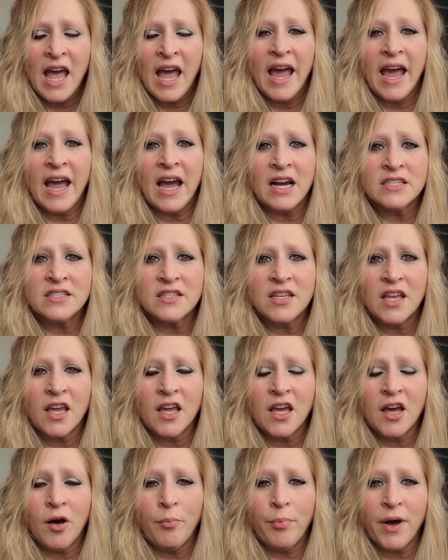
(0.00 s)

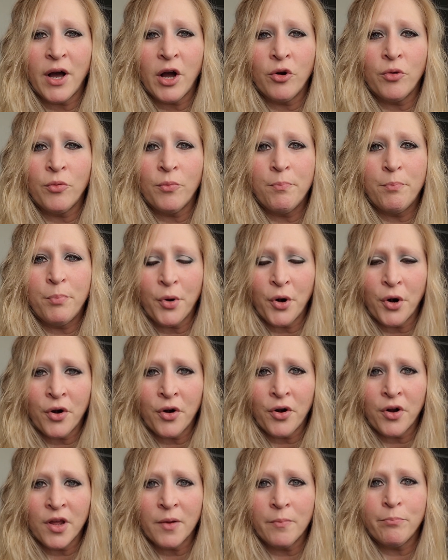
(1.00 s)
asking about
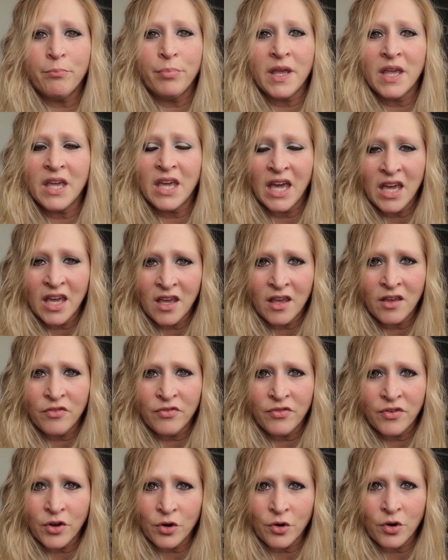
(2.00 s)
bird
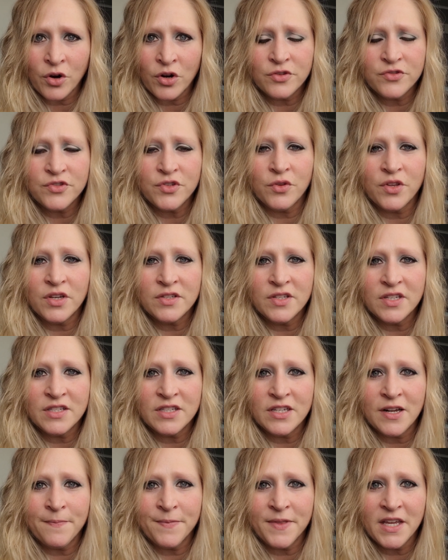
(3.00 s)
behavior. So this is
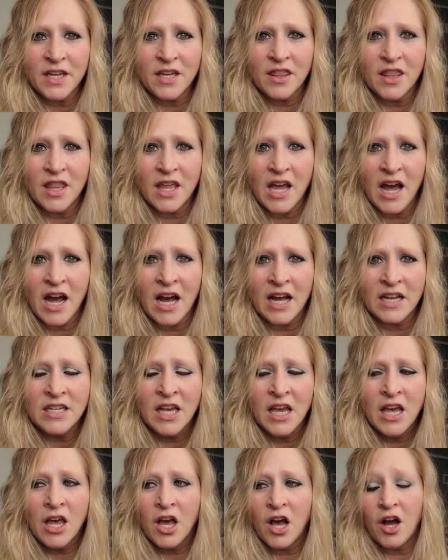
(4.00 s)
something that
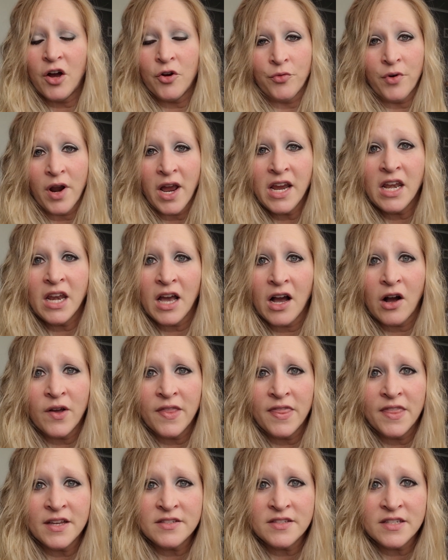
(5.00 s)
right now
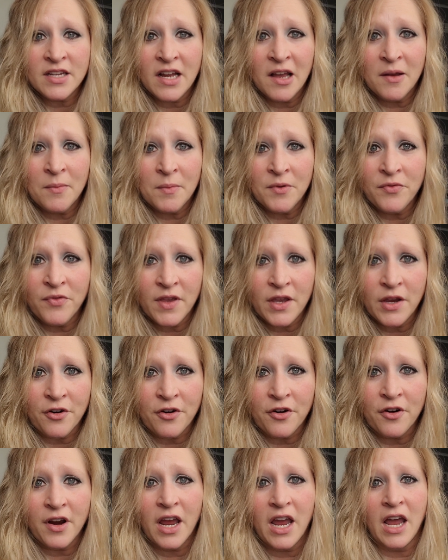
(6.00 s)
at this time of
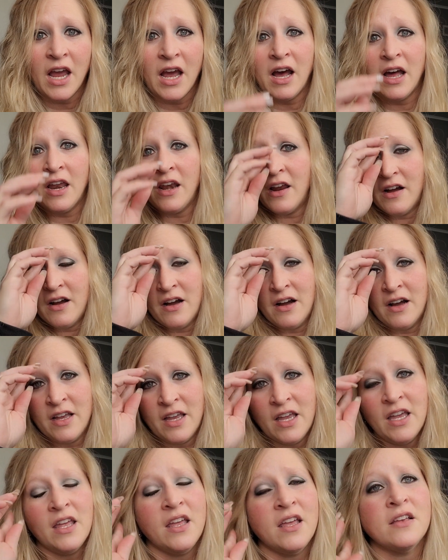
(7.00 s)
year, and
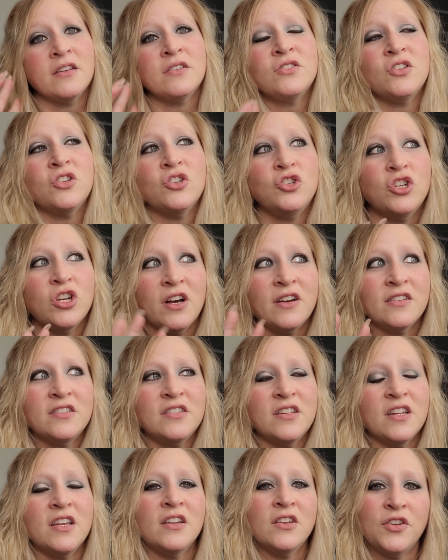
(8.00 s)
it is
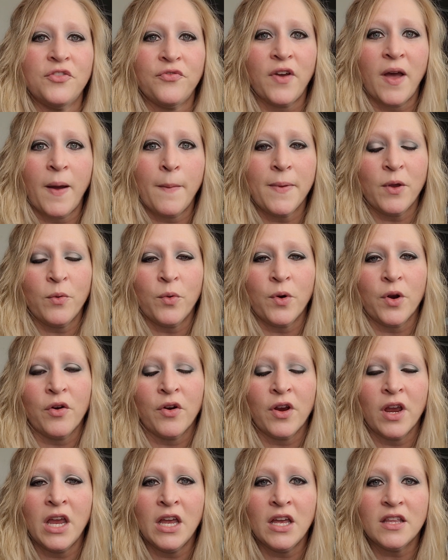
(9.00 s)
just into
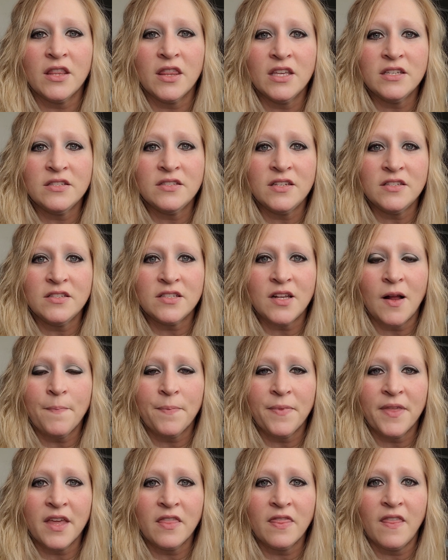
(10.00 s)
February, this is
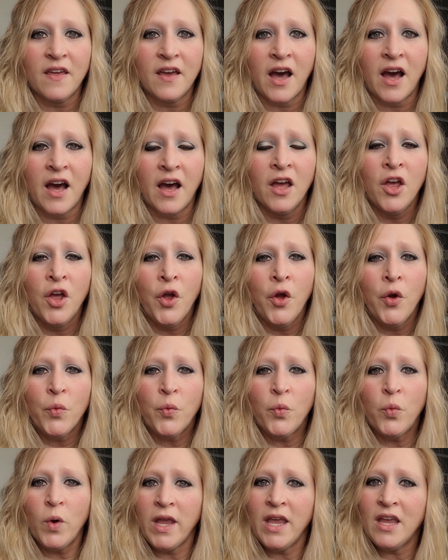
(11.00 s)
something that
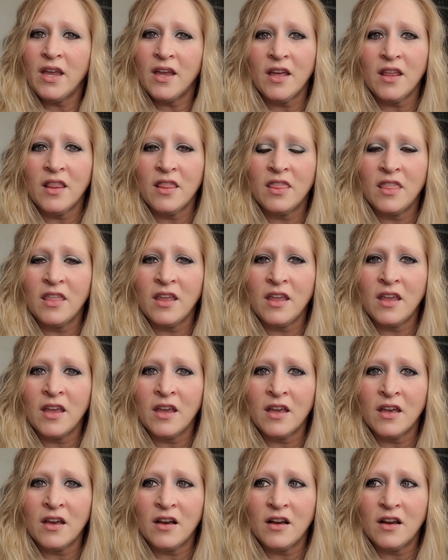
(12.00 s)
we get
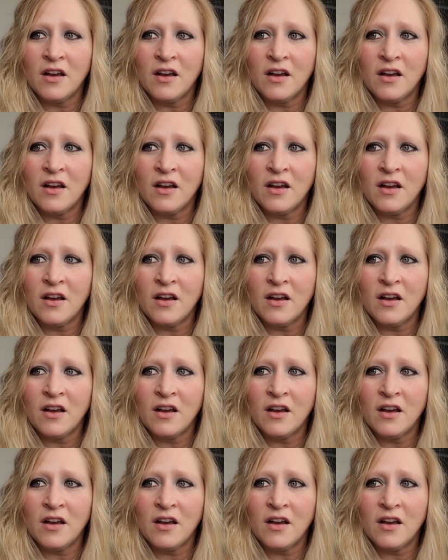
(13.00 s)
the